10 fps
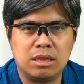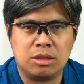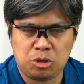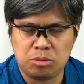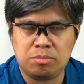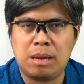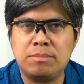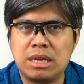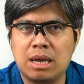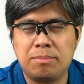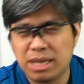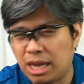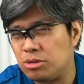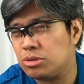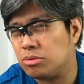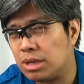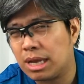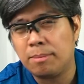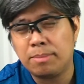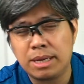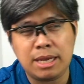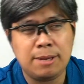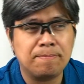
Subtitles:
do you blame the company? Can you sue the company?